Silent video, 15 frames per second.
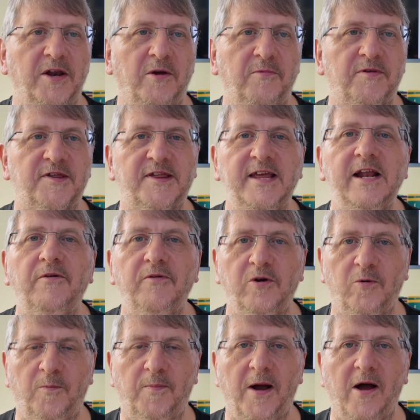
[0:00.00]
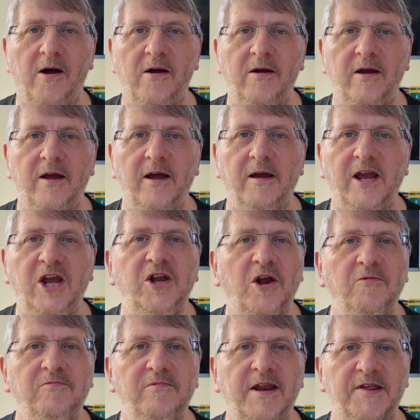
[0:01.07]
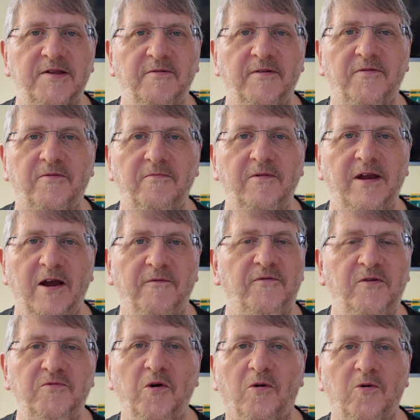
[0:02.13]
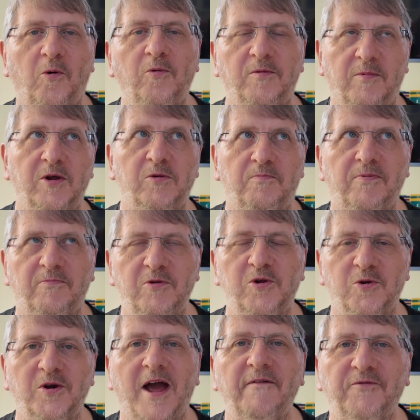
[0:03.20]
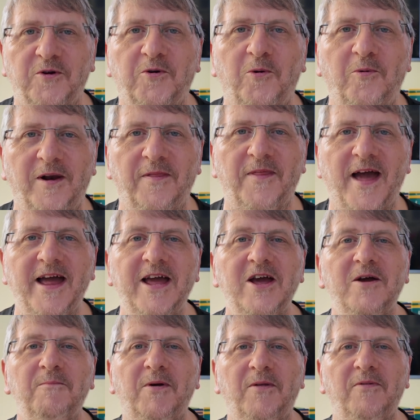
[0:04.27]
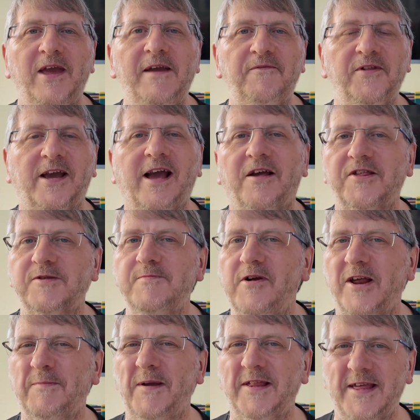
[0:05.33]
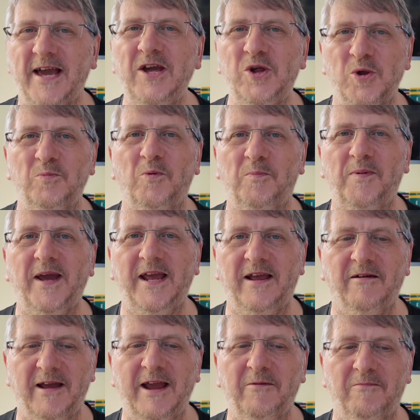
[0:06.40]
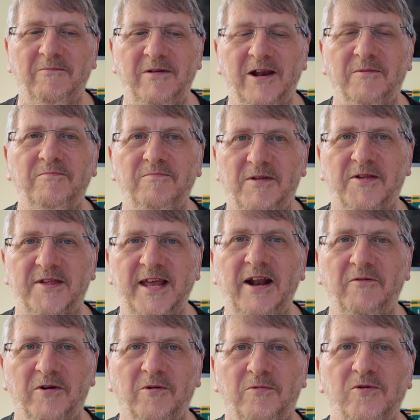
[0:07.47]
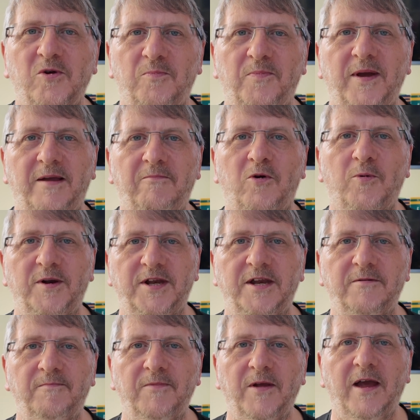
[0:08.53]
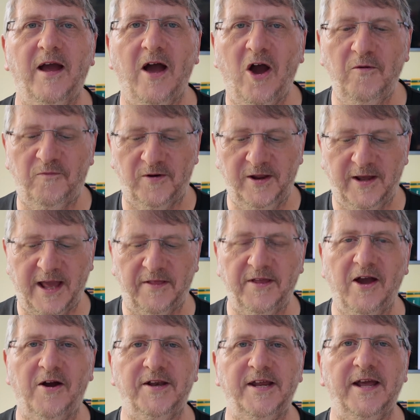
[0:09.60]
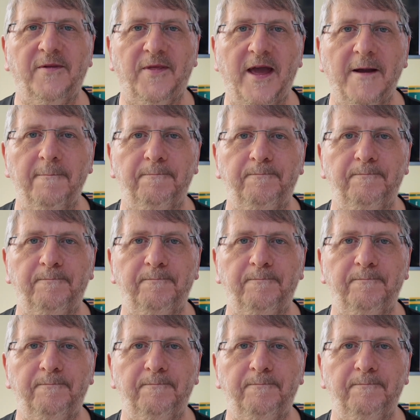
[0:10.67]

cereal bar, you don't necessarily, if you've not called it, you should have to call it that. But even the customer expectation would be, the cereal should be QIDed. Hopefully you get the idea there.